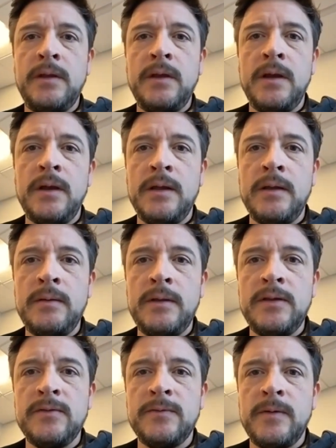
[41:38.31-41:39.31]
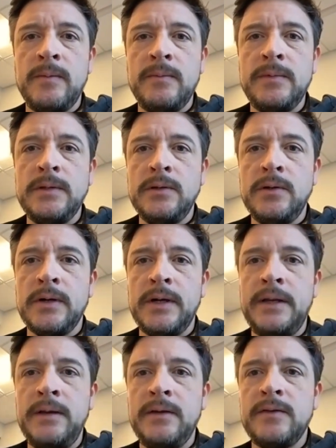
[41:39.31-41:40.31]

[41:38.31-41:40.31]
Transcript: is from Lauren.